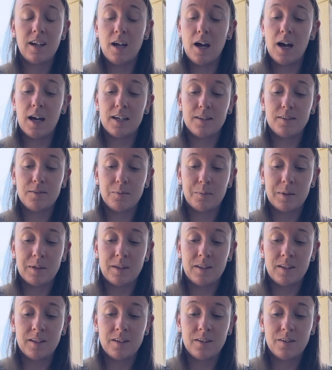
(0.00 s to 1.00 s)
I have
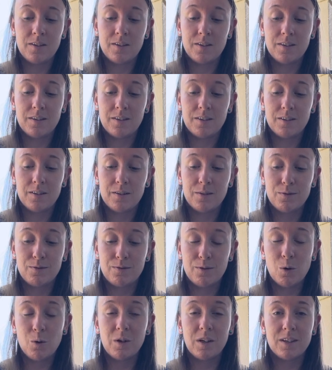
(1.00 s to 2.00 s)
been
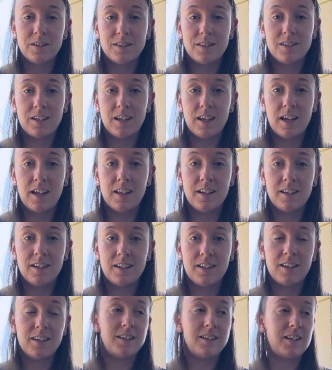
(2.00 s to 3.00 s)
focused
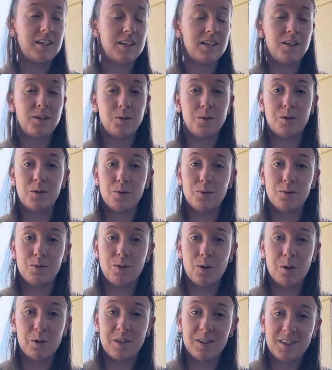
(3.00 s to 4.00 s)
and continue to
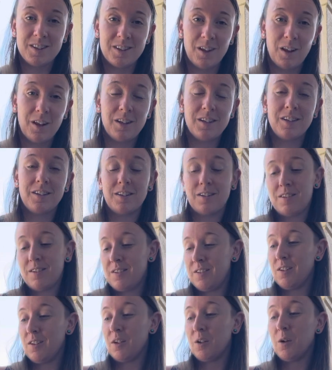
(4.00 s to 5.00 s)
focus on
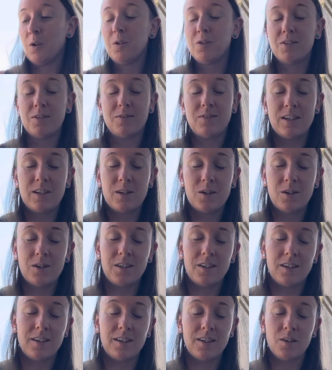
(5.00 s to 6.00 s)
the
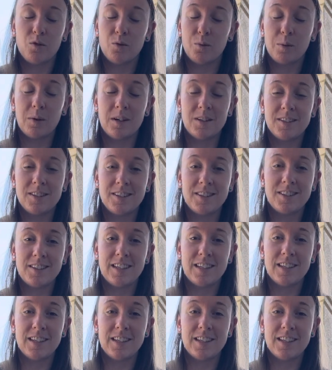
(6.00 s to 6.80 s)
cultivation of presence.